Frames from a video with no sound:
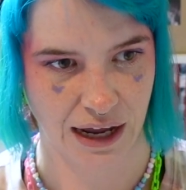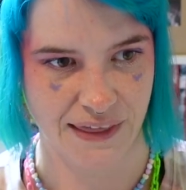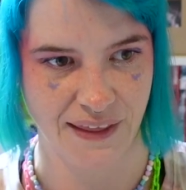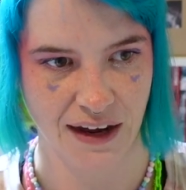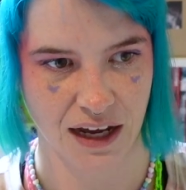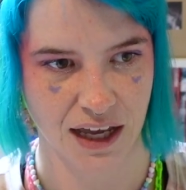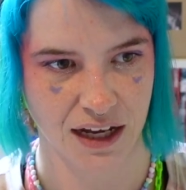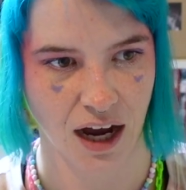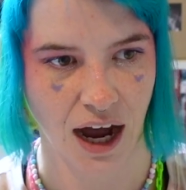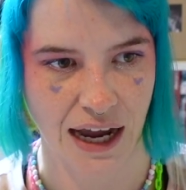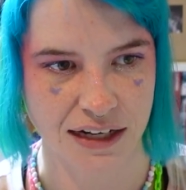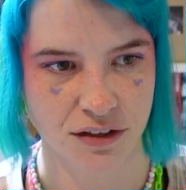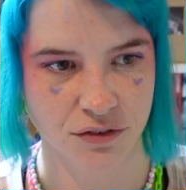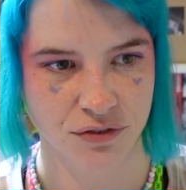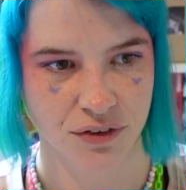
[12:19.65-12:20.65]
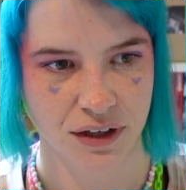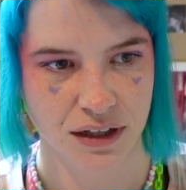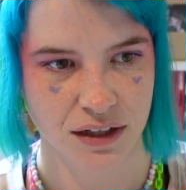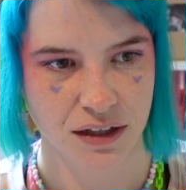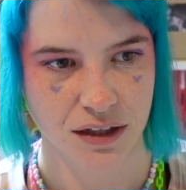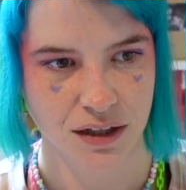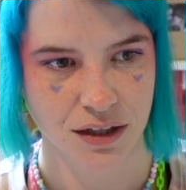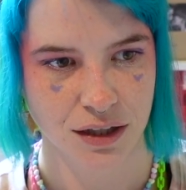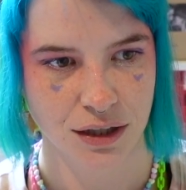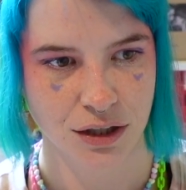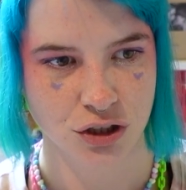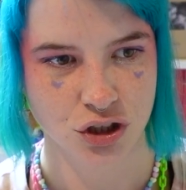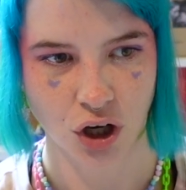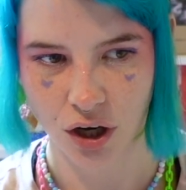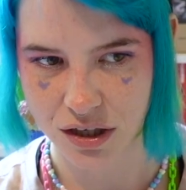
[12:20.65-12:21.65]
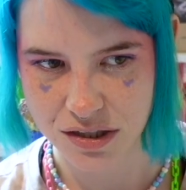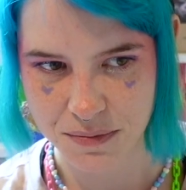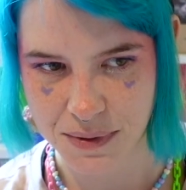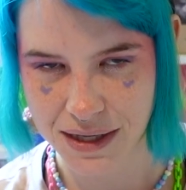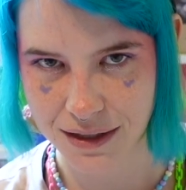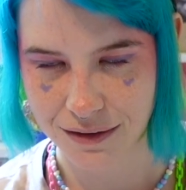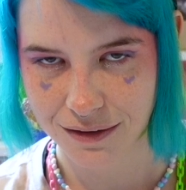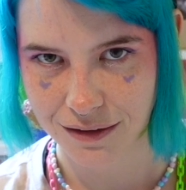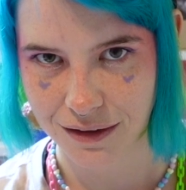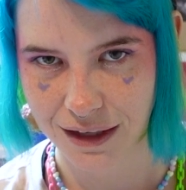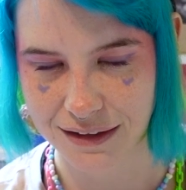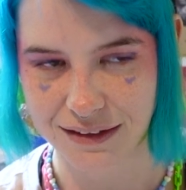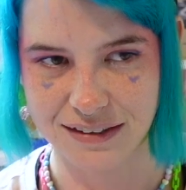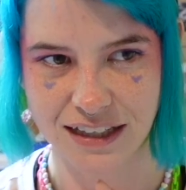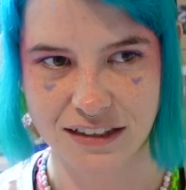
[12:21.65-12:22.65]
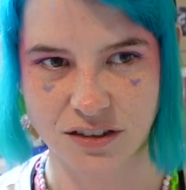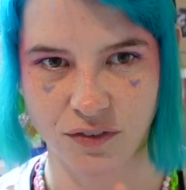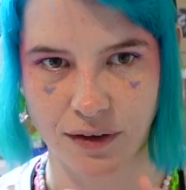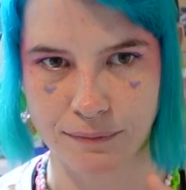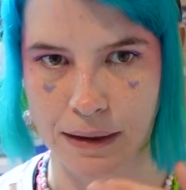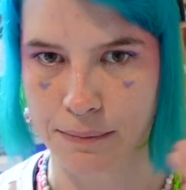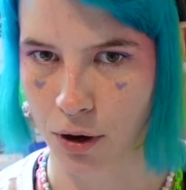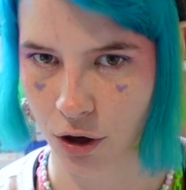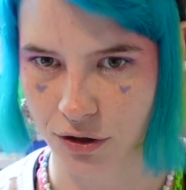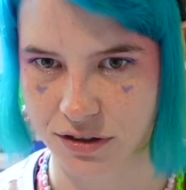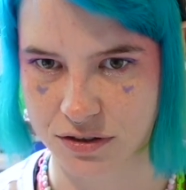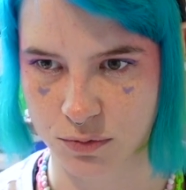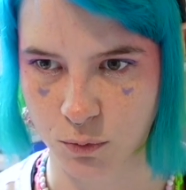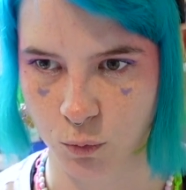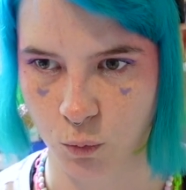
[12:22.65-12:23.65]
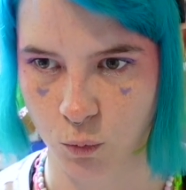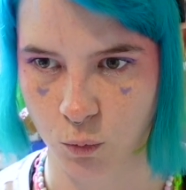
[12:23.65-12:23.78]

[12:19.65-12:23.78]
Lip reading: And that, it kind of shocked me in the sense of like my marks,